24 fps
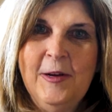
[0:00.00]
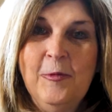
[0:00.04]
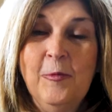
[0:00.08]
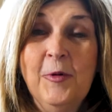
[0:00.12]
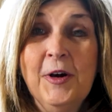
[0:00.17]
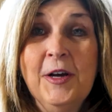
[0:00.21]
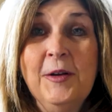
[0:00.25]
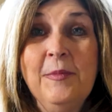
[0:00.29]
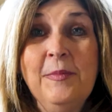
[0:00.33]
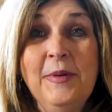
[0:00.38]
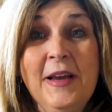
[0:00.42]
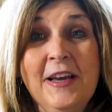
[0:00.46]
and
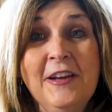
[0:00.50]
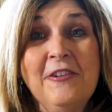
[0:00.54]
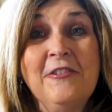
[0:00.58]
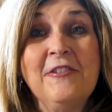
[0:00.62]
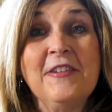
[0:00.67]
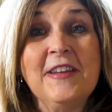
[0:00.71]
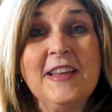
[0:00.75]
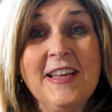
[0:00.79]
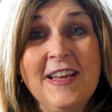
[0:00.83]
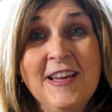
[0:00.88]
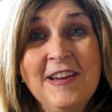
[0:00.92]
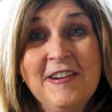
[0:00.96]
what better
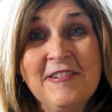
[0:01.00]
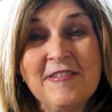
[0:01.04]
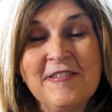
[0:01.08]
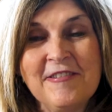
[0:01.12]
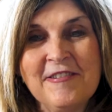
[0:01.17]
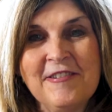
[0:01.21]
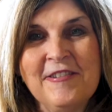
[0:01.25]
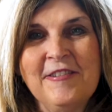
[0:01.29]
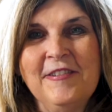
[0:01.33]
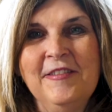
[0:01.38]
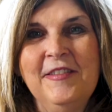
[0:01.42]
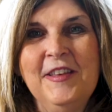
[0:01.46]

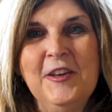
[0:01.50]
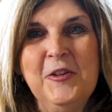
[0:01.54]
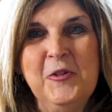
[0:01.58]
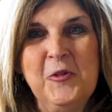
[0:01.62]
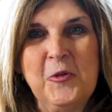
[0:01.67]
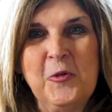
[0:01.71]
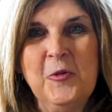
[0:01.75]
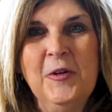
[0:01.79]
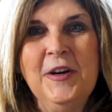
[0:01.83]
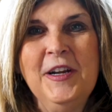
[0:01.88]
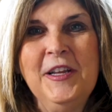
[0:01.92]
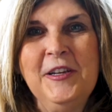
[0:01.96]
year than
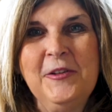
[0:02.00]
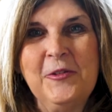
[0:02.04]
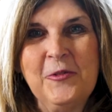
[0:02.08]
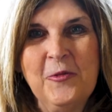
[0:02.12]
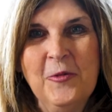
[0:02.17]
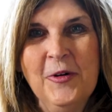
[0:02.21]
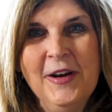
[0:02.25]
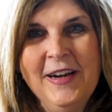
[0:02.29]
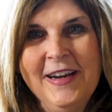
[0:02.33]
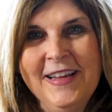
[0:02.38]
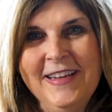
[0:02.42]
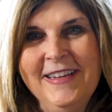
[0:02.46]

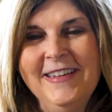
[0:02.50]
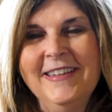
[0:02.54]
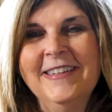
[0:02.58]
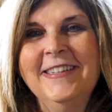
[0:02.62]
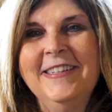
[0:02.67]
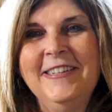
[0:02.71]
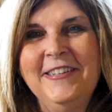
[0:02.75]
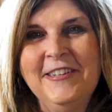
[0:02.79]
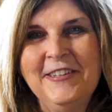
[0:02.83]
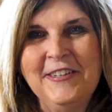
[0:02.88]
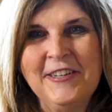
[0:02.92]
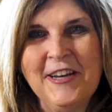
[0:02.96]
2020
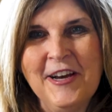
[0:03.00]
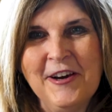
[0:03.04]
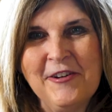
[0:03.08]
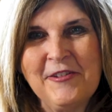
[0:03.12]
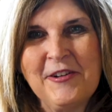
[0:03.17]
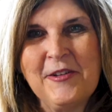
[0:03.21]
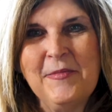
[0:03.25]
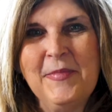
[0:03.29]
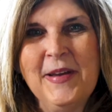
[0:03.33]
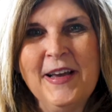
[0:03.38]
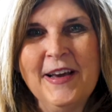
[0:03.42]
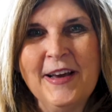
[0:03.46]
to
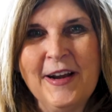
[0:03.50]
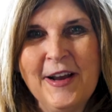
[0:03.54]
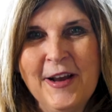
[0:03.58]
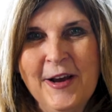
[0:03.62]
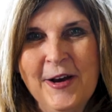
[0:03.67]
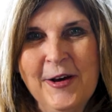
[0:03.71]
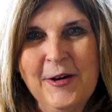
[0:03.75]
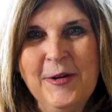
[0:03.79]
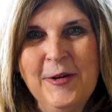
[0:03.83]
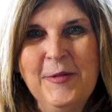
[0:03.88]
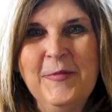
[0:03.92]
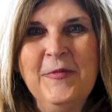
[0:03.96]
talk about
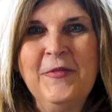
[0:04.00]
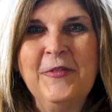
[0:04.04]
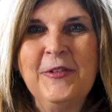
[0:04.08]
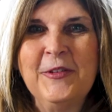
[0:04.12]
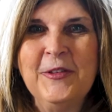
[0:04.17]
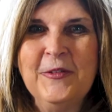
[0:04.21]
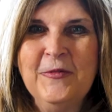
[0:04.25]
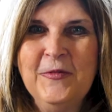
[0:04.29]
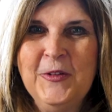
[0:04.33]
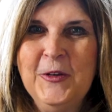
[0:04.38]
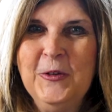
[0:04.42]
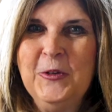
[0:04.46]
hope for
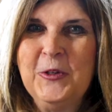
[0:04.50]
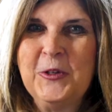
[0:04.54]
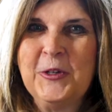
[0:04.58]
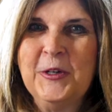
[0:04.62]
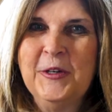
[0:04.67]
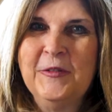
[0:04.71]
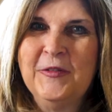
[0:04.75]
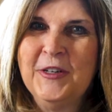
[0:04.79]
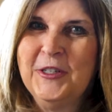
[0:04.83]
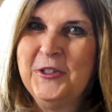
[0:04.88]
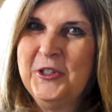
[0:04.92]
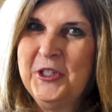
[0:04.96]
the future
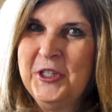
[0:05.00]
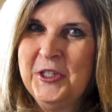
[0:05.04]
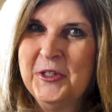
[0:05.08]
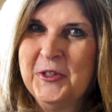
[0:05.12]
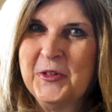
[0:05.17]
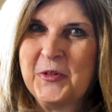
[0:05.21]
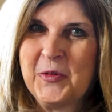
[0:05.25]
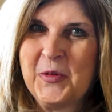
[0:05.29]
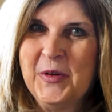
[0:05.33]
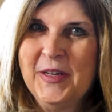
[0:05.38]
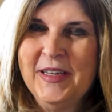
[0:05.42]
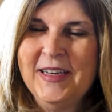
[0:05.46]
of our
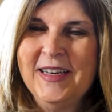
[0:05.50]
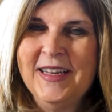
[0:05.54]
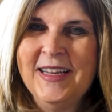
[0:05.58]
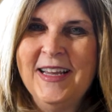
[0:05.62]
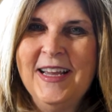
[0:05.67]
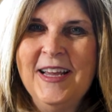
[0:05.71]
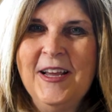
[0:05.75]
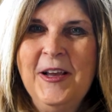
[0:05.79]
children?